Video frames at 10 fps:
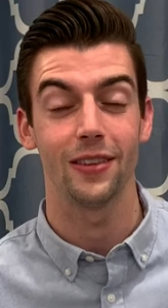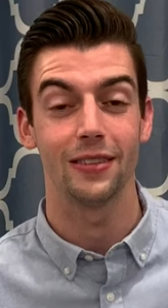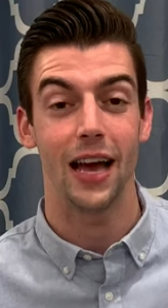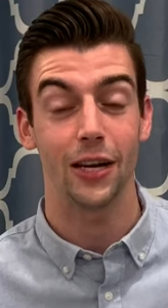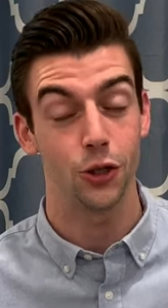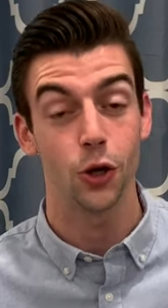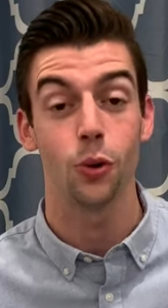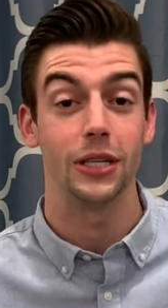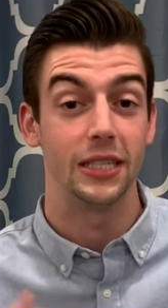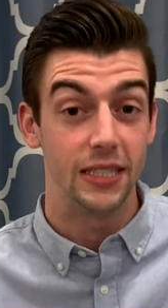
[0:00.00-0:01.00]
actually going
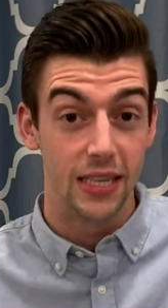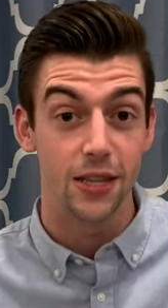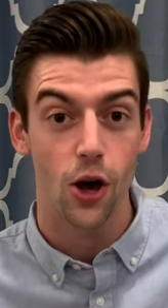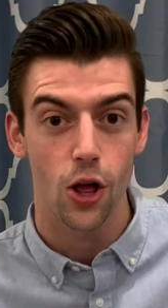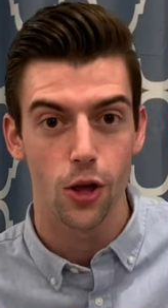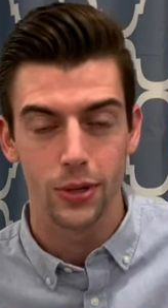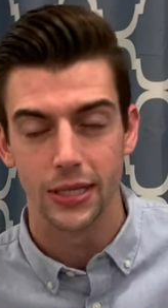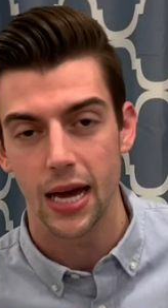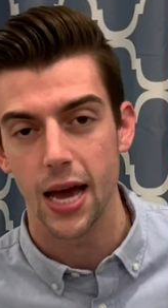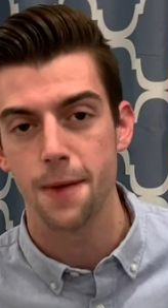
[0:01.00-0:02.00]
to see the Hollywood
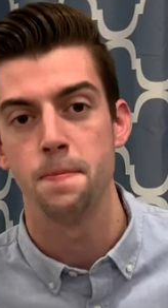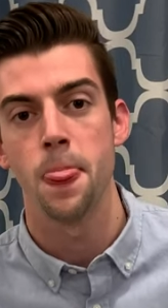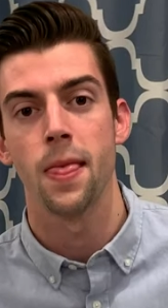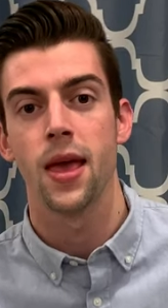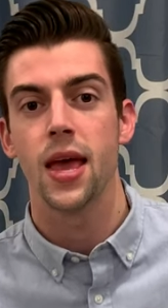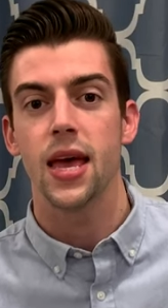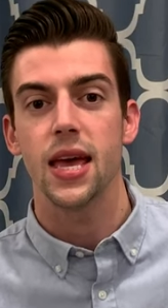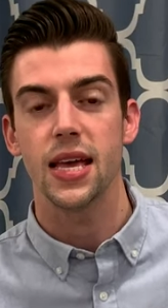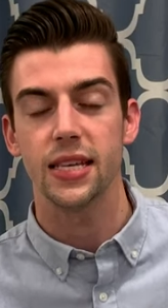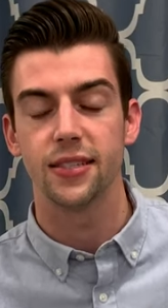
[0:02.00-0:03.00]
sign
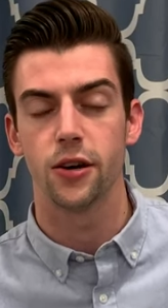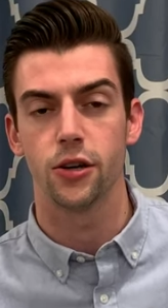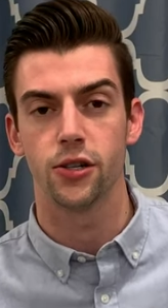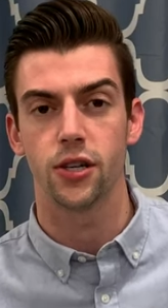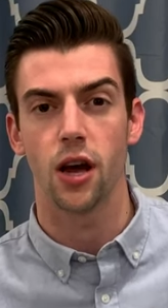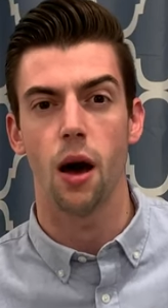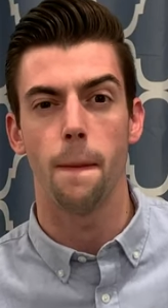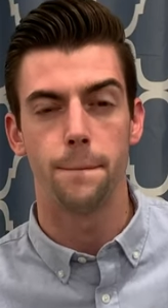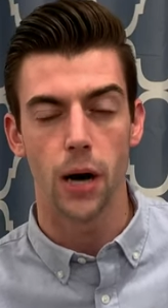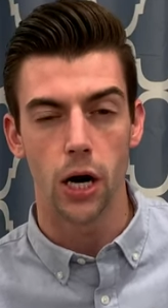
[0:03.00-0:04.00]
is there's a
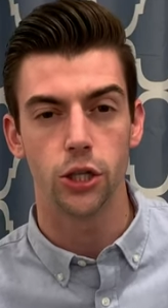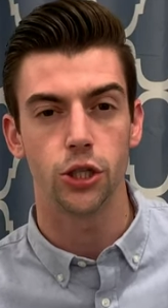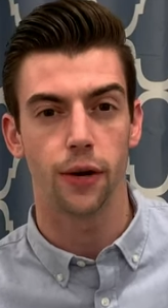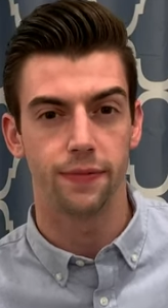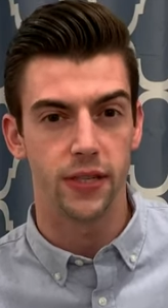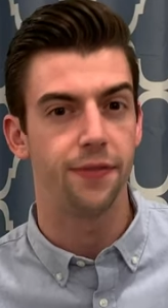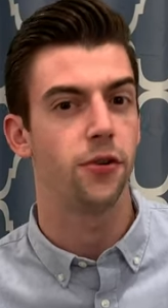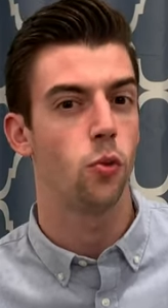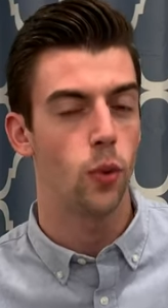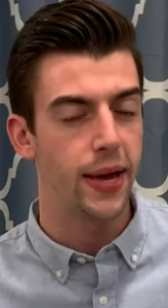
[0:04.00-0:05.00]
bunch of different
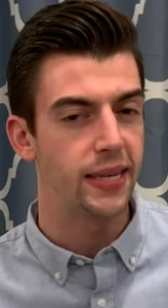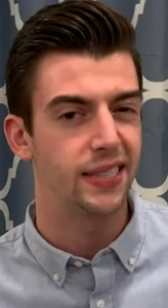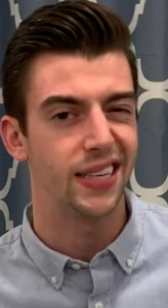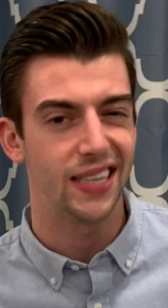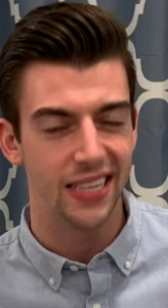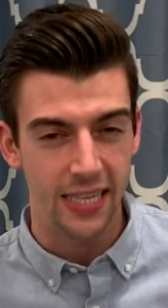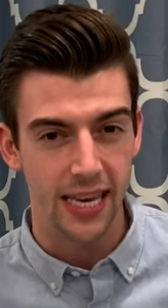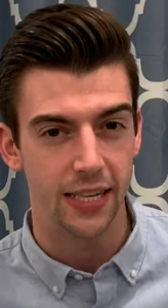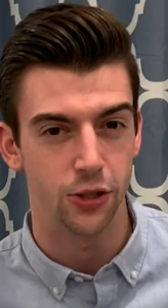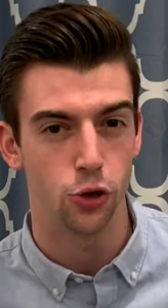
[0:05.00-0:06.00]
ways to
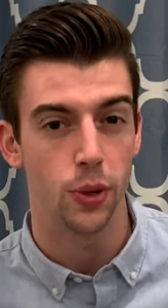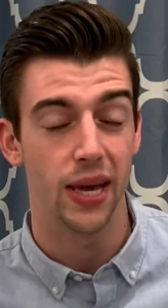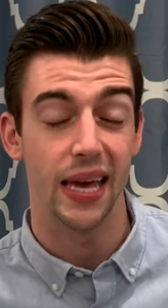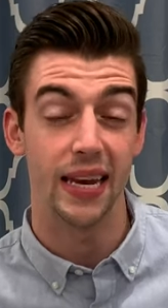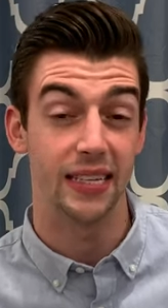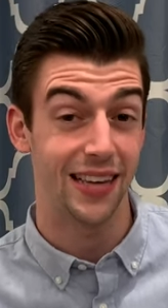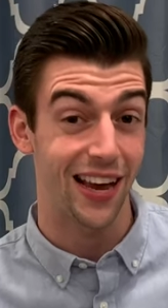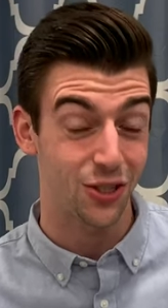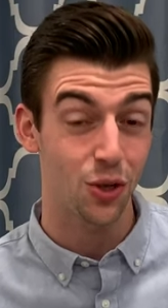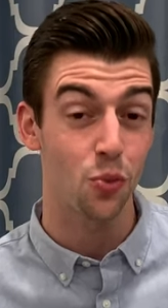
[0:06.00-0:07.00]
get to it, and it's
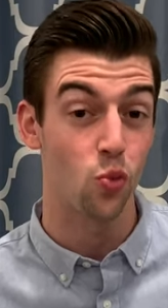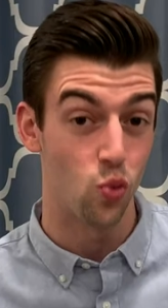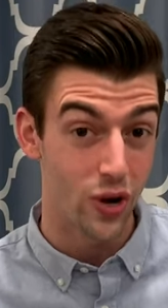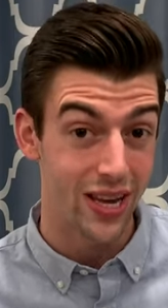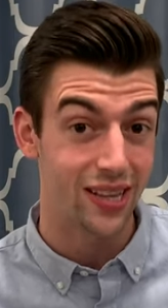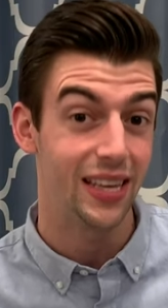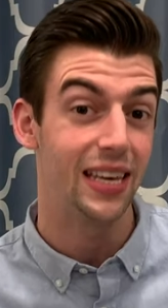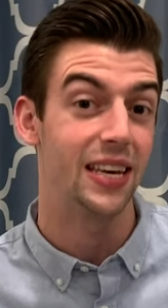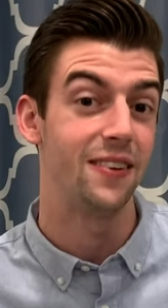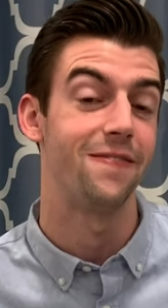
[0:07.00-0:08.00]
actually really
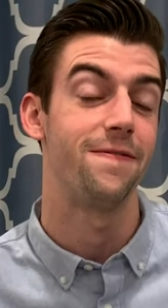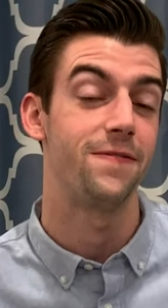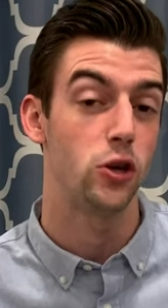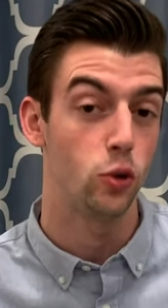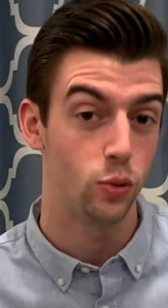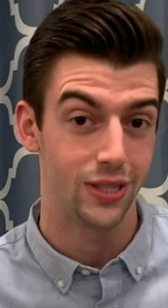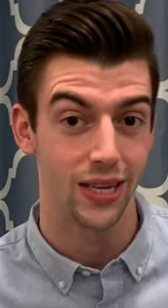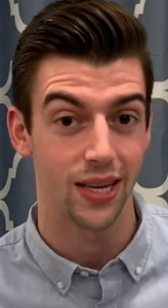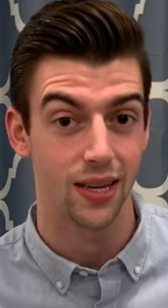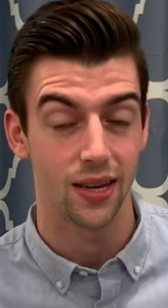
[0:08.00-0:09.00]

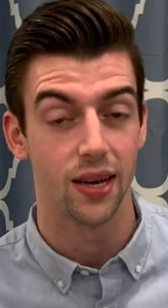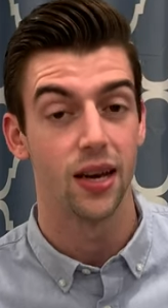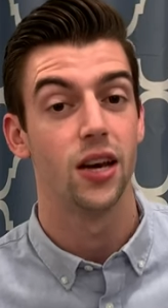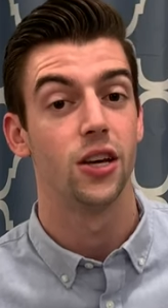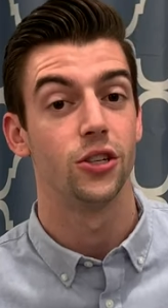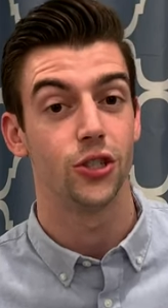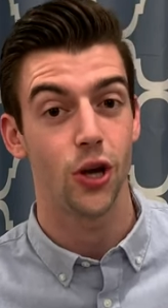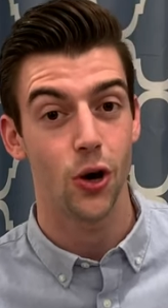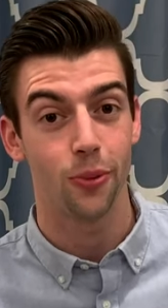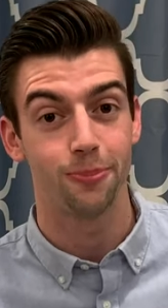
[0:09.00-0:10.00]
confusing.
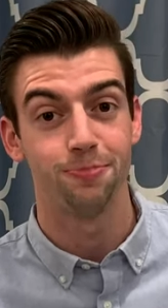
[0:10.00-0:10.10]
So